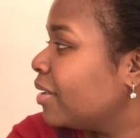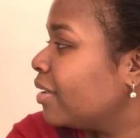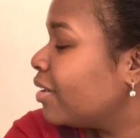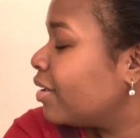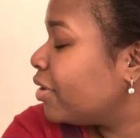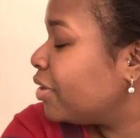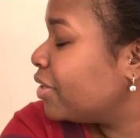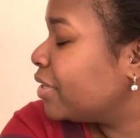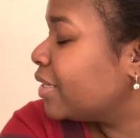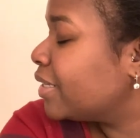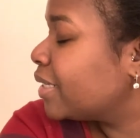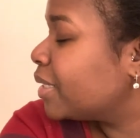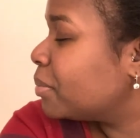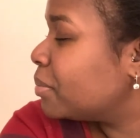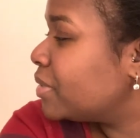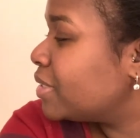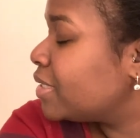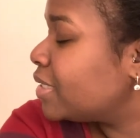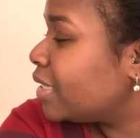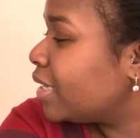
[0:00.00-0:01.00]
Are you gonna come
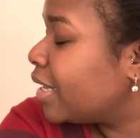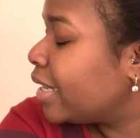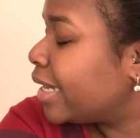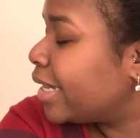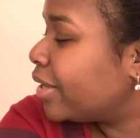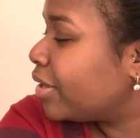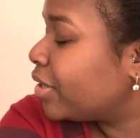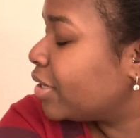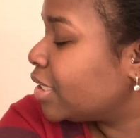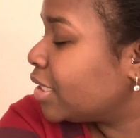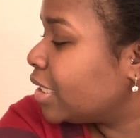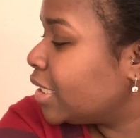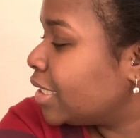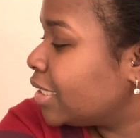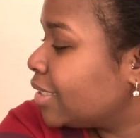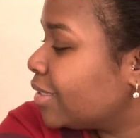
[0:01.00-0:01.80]
and say hi, Harley?